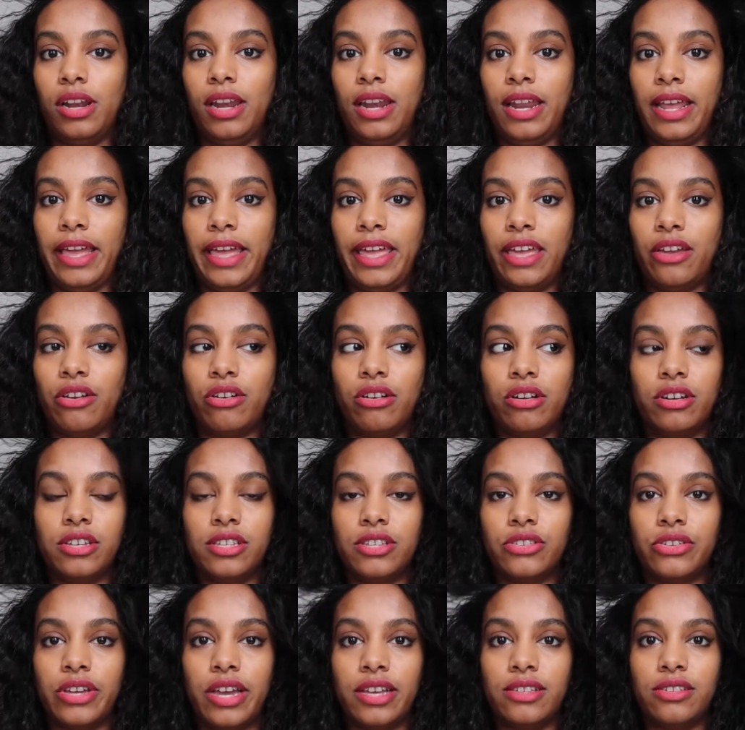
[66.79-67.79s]

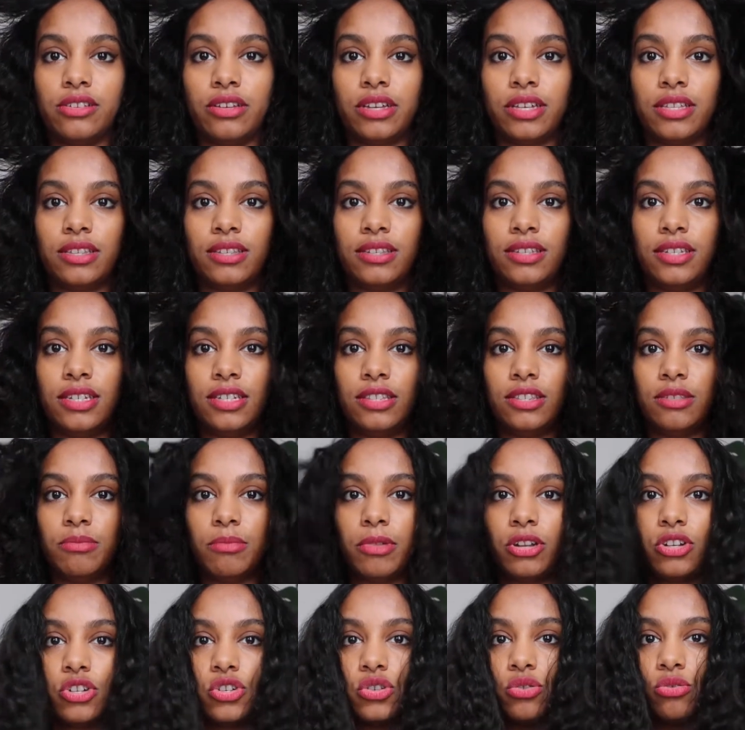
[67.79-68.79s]
layers so as you can see it's much